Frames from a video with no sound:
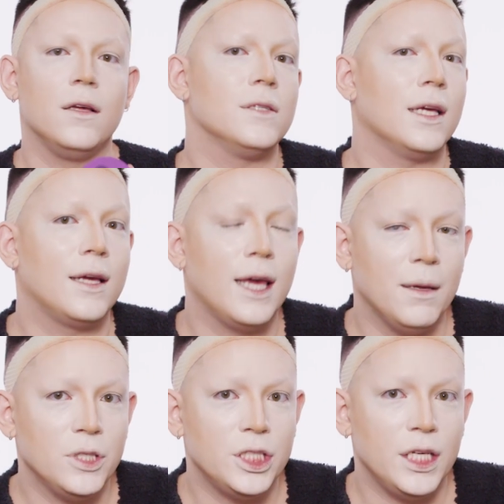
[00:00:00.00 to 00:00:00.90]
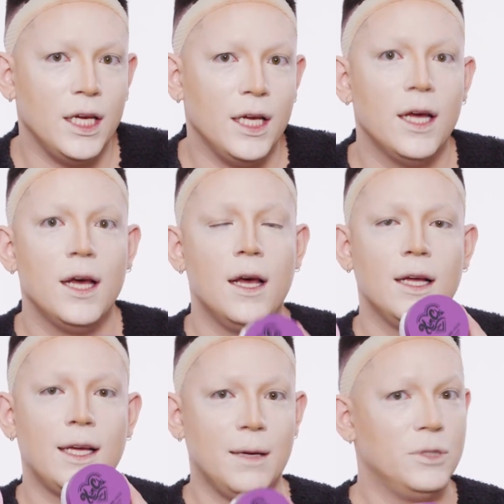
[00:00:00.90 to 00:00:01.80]
using Kimchi
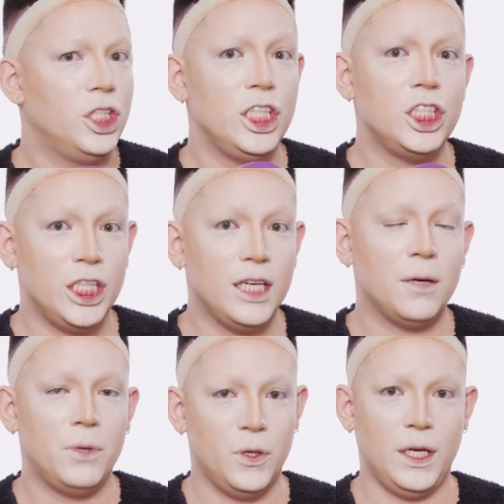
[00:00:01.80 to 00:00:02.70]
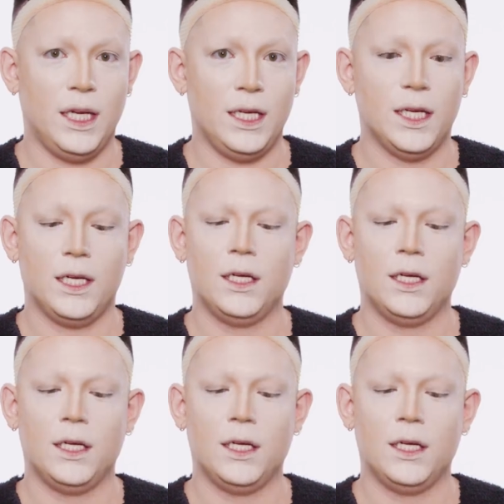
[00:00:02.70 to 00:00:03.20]
Chic Beauty